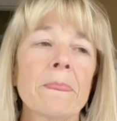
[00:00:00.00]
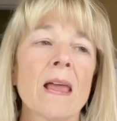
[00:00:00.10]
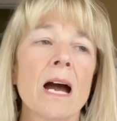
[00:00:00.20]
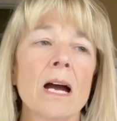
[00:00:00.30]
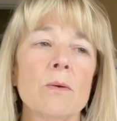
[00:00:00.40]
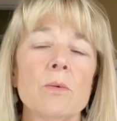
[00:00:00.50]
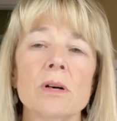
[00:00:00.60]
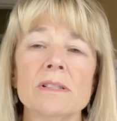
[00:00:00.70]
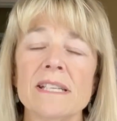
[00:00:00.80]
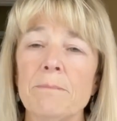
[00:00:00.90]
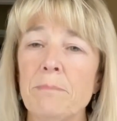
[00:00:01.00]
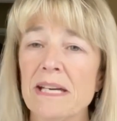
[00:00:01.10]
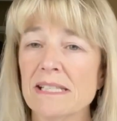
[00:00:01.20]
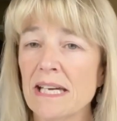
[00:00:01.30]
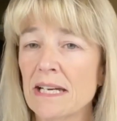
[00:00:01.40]
I will
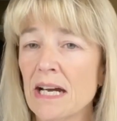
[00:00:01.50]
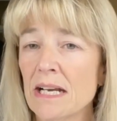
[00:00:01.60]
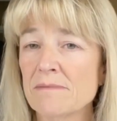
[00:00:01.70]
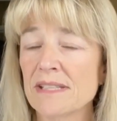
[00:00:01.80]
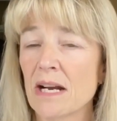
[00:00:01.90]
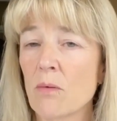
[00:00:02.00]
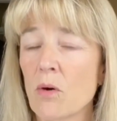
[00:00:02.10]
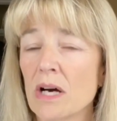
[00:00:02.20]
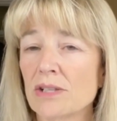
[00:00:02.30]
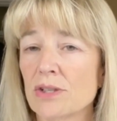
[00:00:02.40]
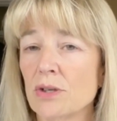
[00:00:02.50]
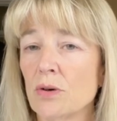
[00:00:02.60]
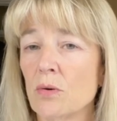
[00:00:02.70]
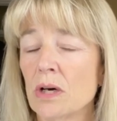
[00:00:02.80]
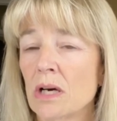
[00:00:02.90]
pick 10 items that I want
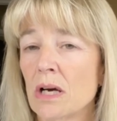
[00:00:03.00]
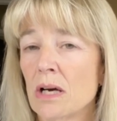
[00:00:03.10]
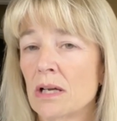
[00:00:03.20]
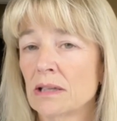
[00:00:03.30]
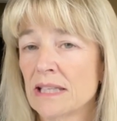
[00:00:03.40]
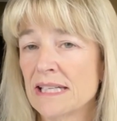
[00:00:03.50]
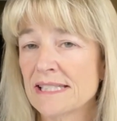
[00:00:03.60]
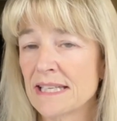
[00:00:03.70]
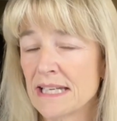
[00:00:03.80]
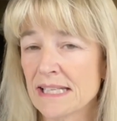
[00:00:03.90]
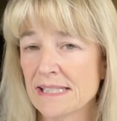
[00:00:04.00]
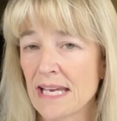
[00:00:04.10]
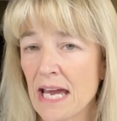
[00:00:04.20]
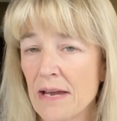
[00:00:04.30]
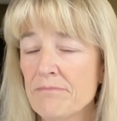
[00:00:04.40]
to list the next
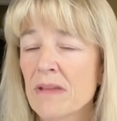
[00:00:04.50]
day.